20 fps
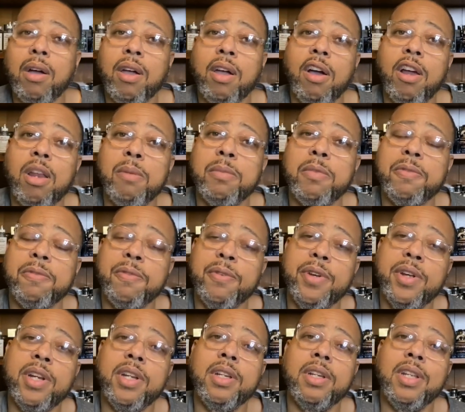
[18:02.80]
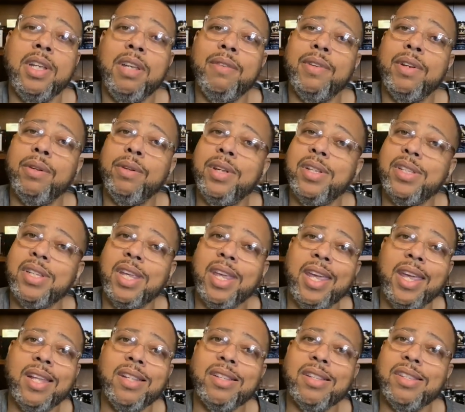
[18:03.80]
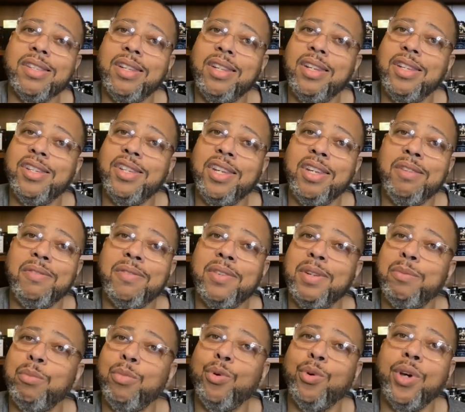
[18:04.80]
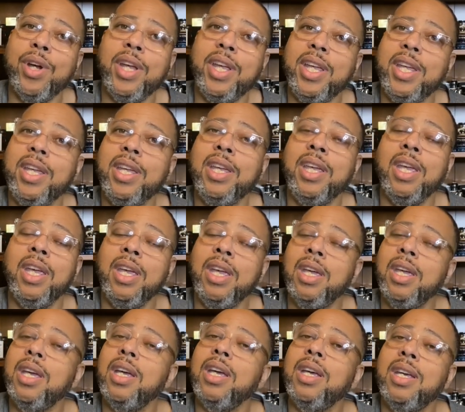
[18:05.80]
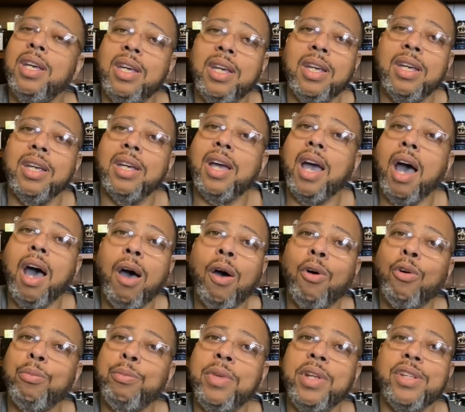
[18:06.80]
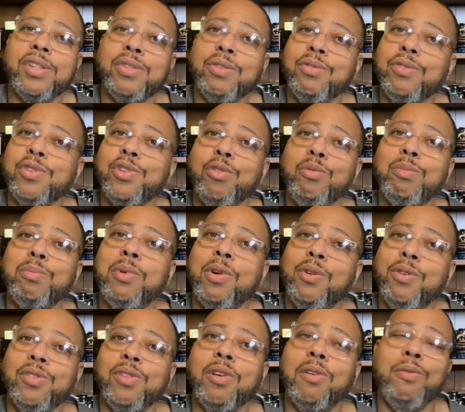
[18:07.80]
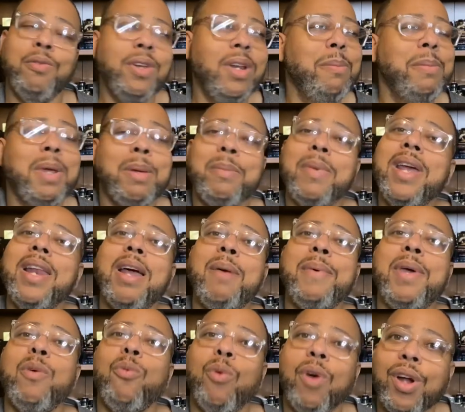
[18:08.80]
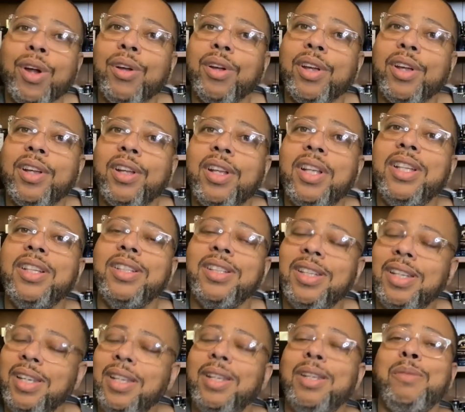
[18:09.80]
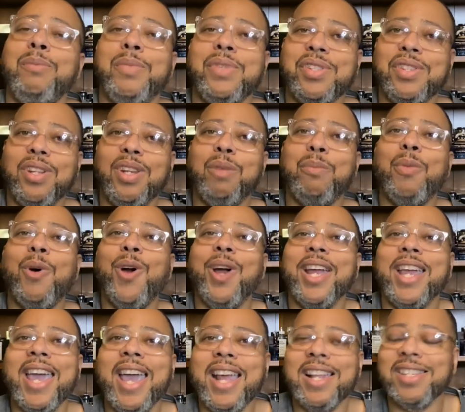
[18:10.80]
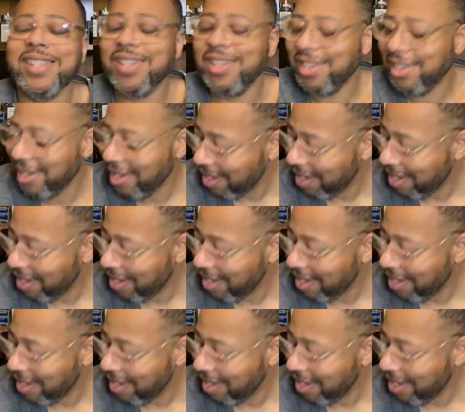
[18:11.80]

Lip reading: call him a friend, even though he's a Kansas City Chief, and boy, he called me as soon as the Super Bowl was over. I'm like, man, I'm at work. And Mr. Lamar Gaston,